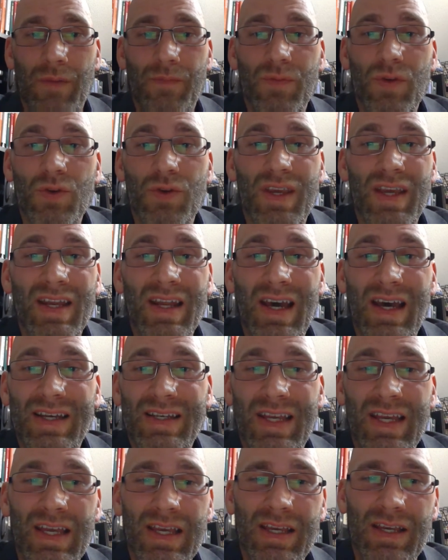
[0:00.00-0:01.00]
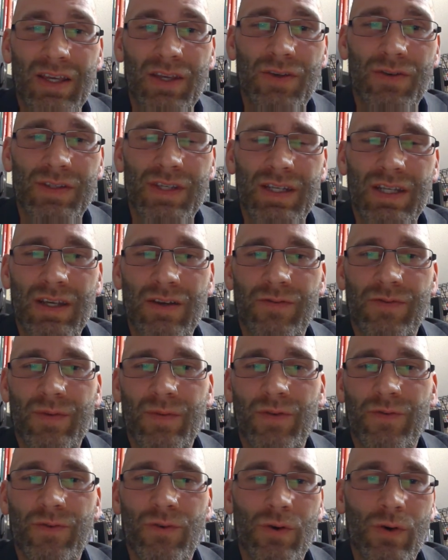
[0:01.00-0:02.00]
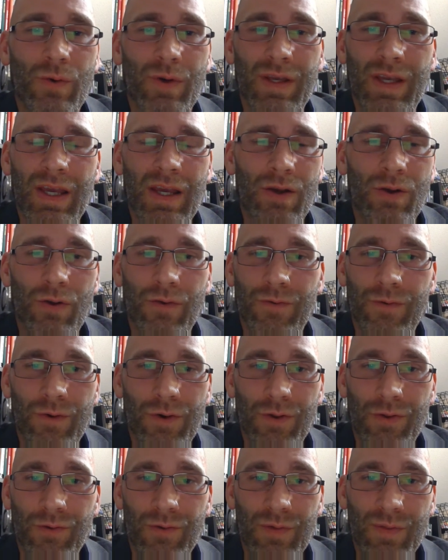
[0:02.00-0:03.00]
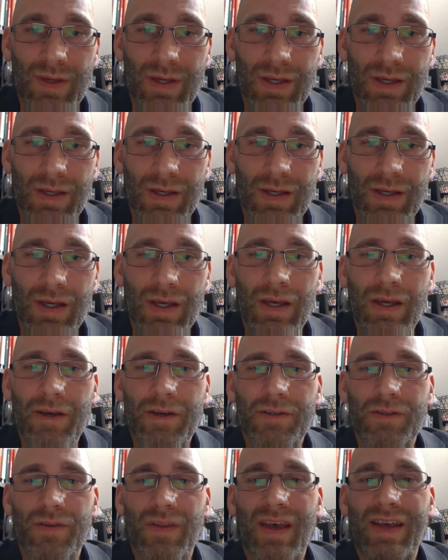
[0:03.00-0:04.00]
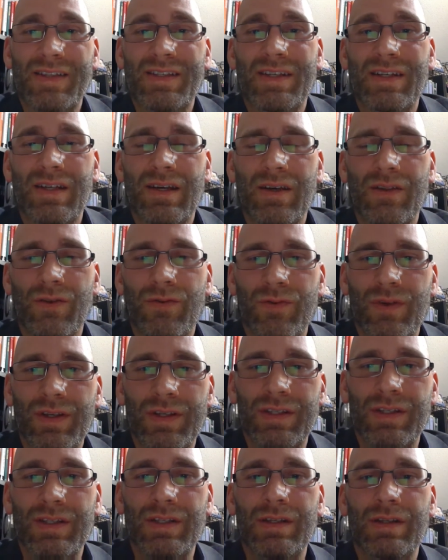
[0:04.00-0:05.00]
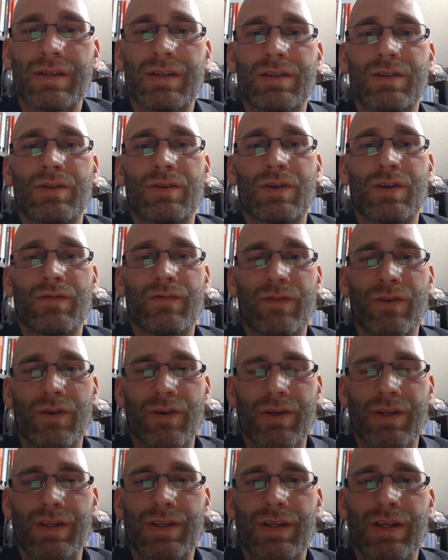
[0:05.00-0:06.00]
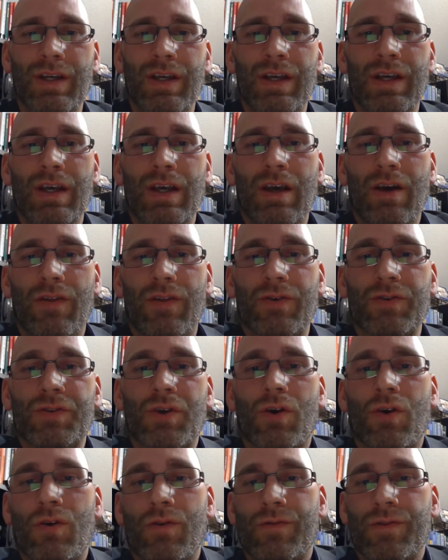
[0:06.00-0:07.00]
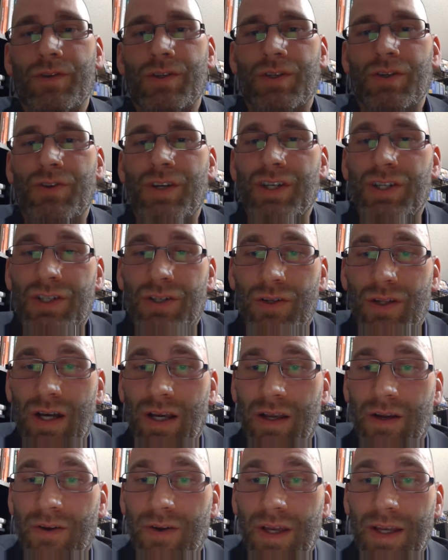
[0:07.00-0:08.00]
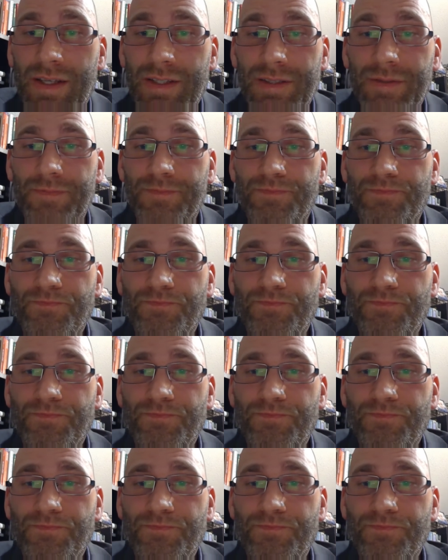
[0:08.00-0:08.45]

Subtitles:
You cannot take a QCD from a 401k or a 403b. So that's another reason to convert those over to traditional IRAs.